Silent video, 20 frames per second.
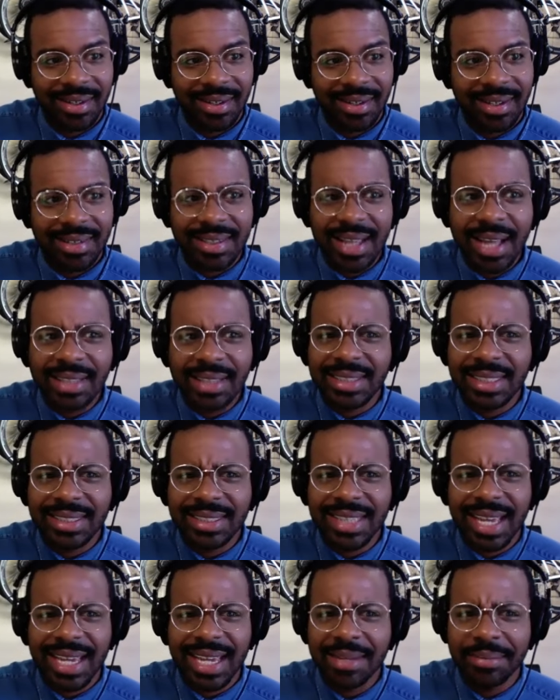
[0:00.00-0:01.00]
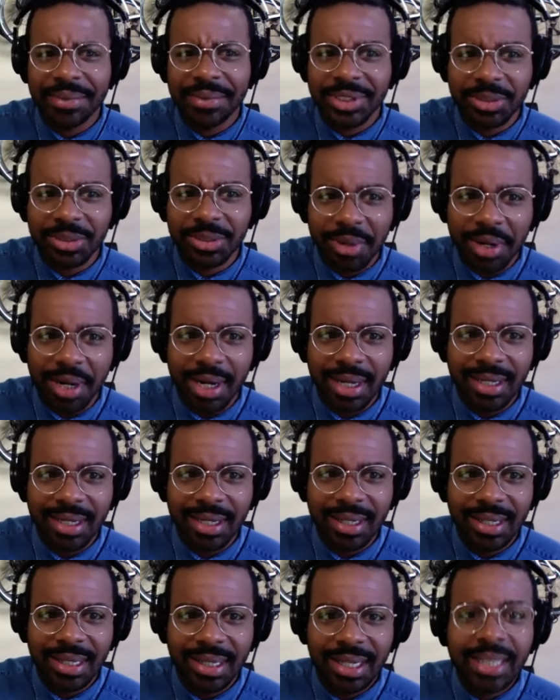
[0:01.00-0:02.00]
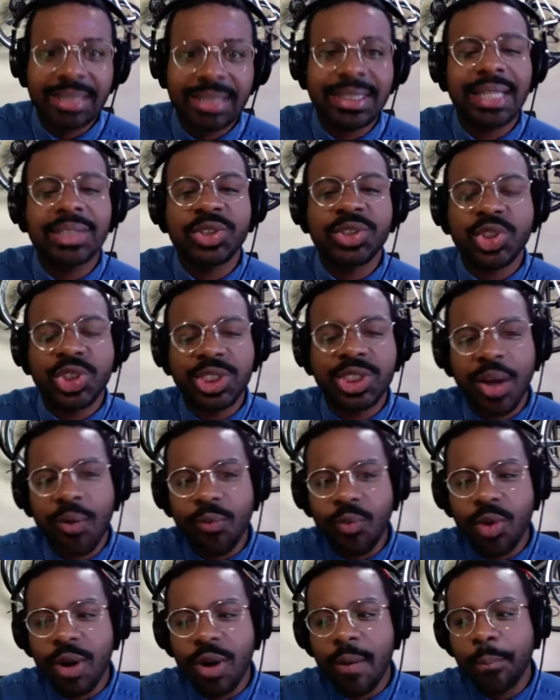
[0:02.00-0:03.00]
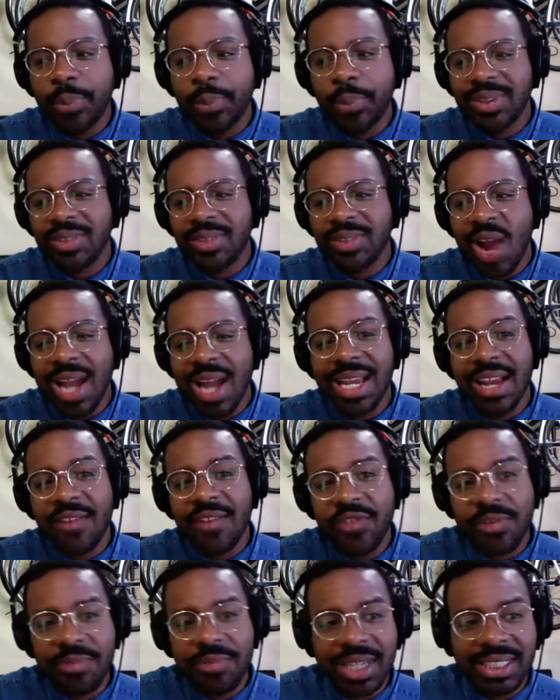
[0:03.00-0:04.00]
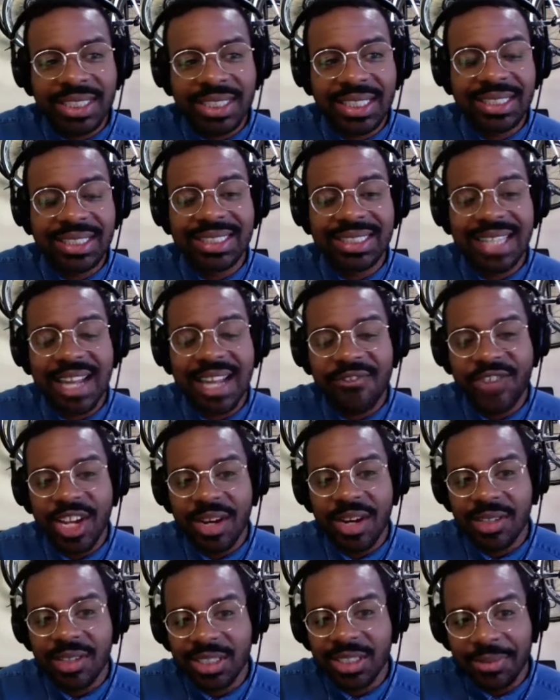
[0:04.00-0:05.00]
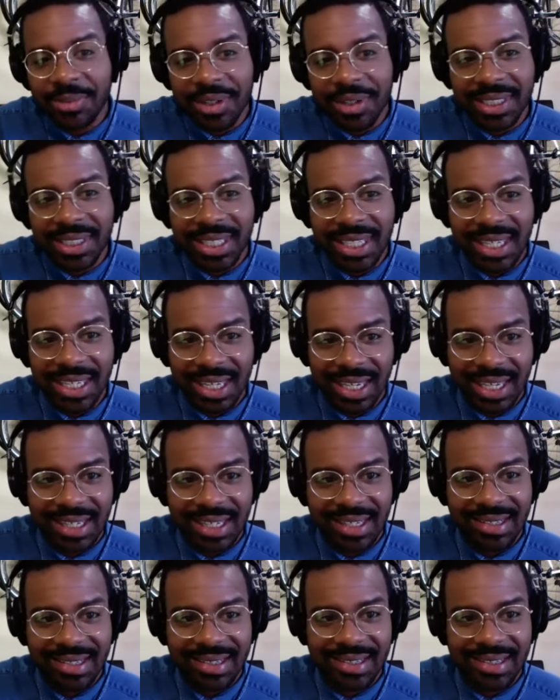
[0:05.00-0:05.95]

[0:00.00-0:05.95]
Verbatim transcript: It's not just that he was smart, it's that someone put the right information into that very smart kid